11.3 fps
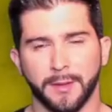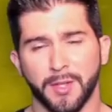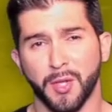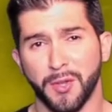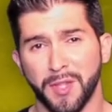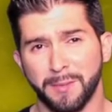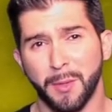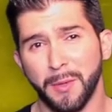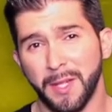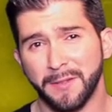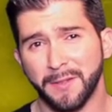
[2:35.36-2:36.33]
So this
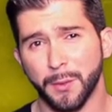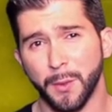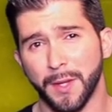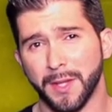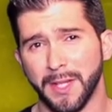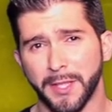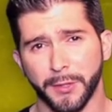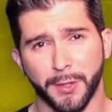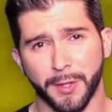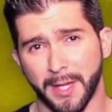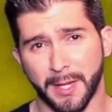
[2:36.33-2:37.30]
movie leaves you with little
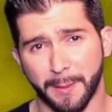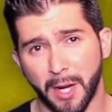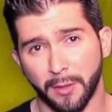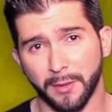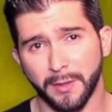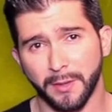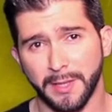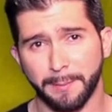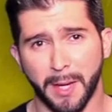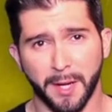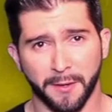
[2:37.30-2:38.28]
to think about,
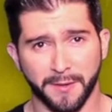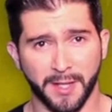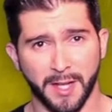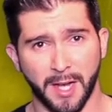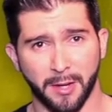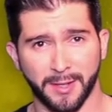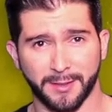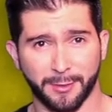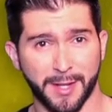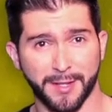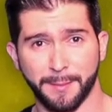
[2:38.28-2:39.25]
despite of seeing how a
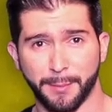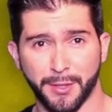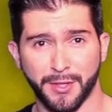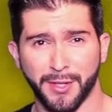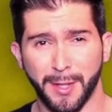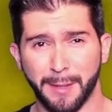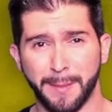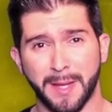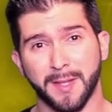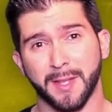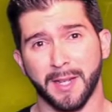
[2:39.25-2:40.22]
trashy person really
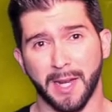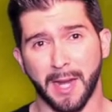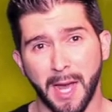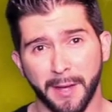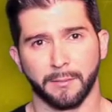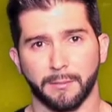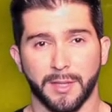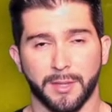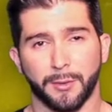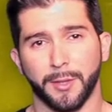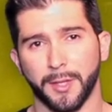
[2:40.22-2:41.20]
makes it in life by
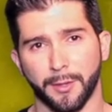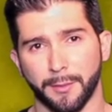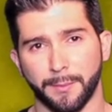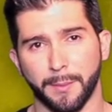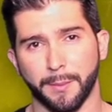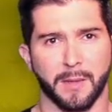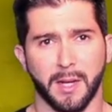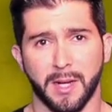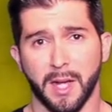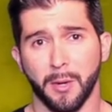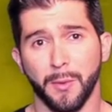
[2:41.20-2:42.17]
screwing other people,
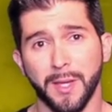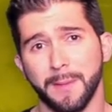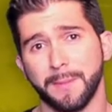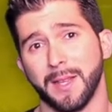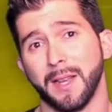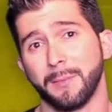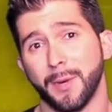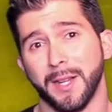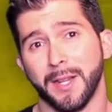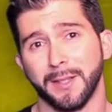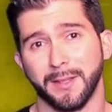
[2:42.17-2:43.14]
and how we keep
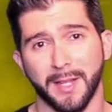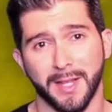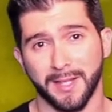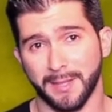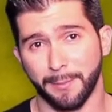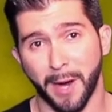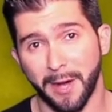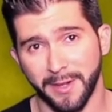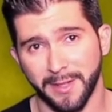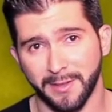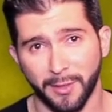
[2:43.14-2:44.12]
celebrating the
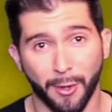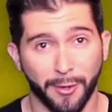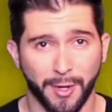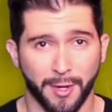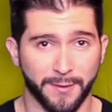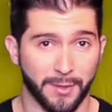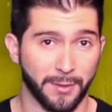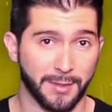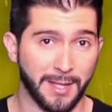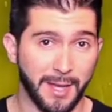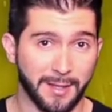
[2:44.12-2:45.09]
inspiring story of
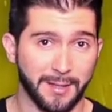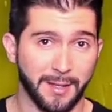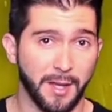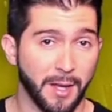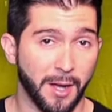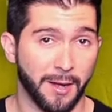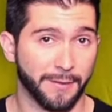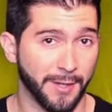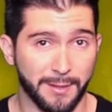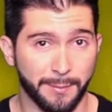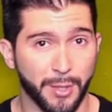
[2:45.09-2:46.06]
success of
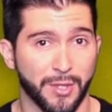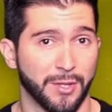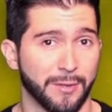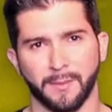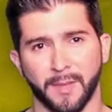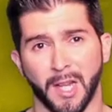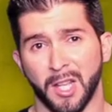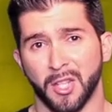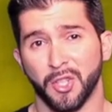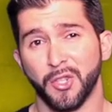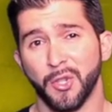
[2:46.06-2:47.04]
this person.
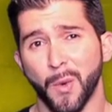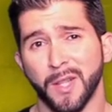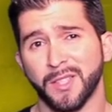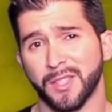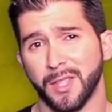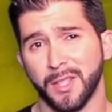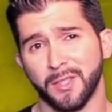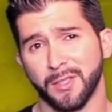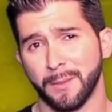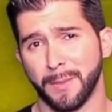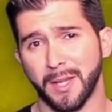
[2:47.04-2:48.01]
Should you watch this
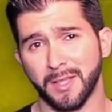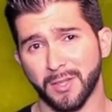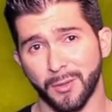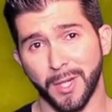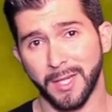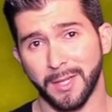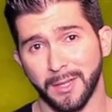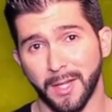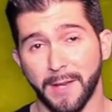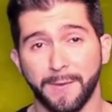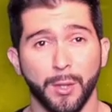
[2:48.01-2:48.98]
on the big screen?
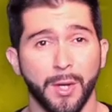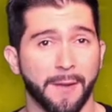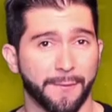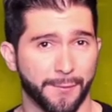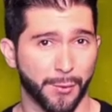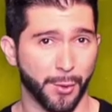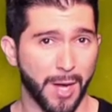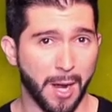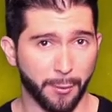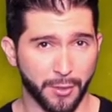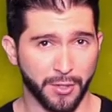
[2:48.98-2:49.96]
If you have 3
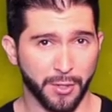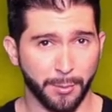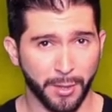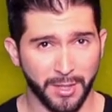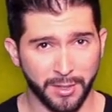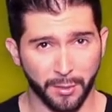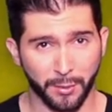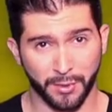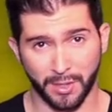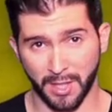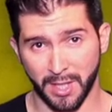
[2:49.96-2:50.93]
hours to put
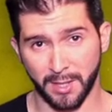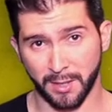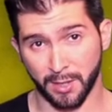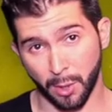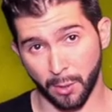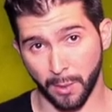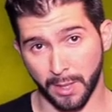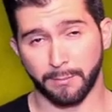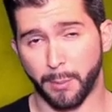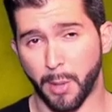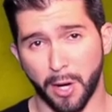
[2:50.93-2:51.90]
into seeing
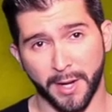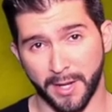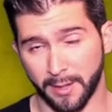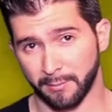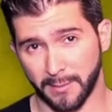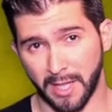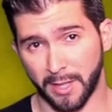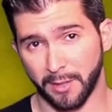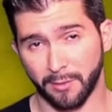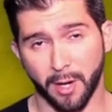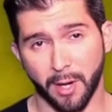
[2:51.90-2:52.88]
someone partying,
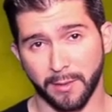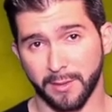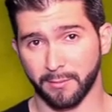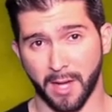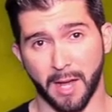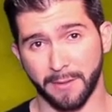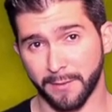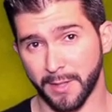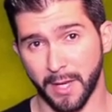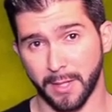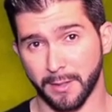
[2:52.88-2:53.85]
taking drugs, having
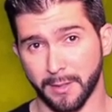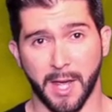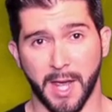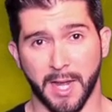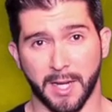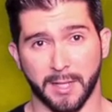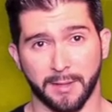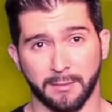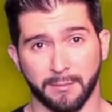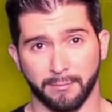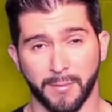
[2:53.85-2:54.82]
sex,
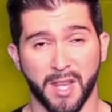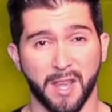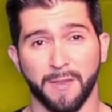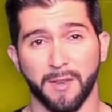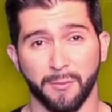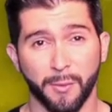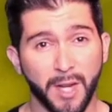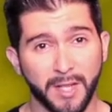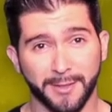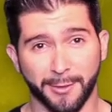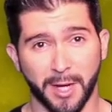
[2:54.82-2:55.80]
and behaving
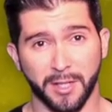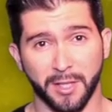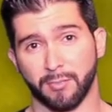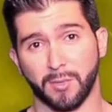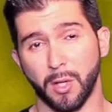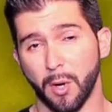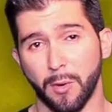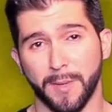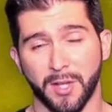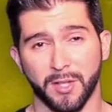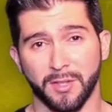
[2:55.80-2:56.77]
really trashy, go,
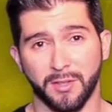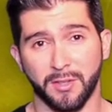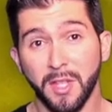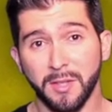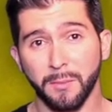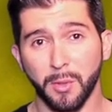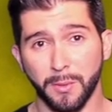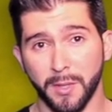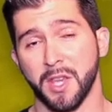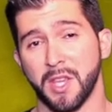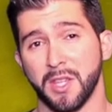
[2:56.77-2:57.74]
because this
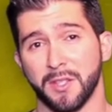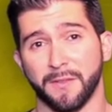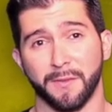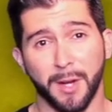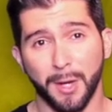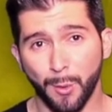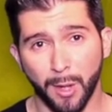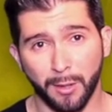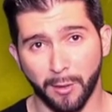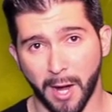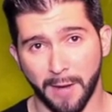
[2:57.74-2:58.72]
movie is very
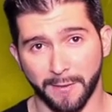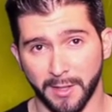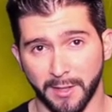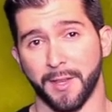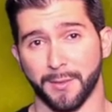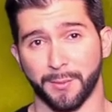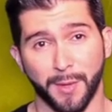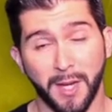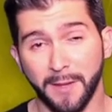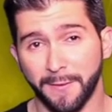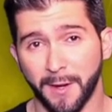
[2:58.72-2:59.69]
well crafted, it's
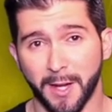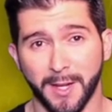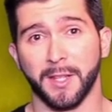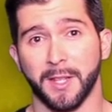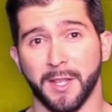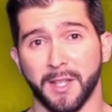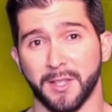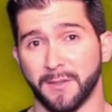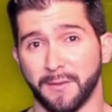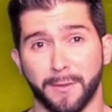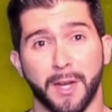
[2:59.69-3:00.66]
really funny,
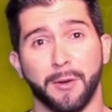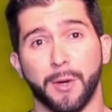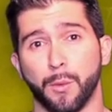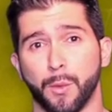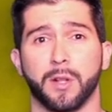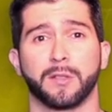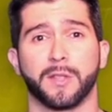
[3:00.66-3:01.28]
it's very well